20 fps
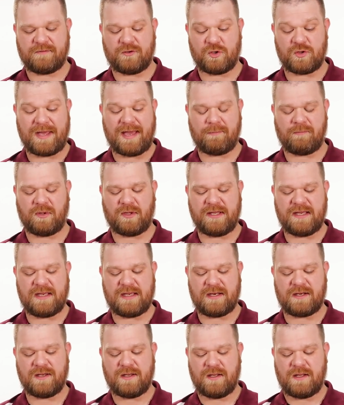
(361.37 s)
or that
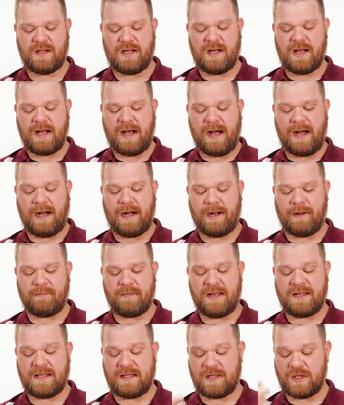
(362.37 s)
blade.
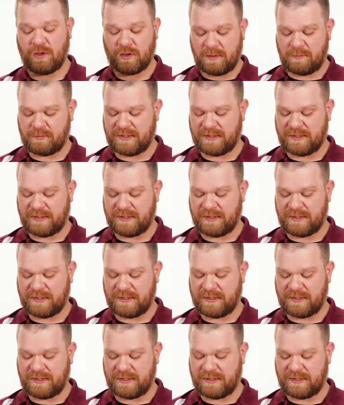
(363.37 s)
Um, and then the only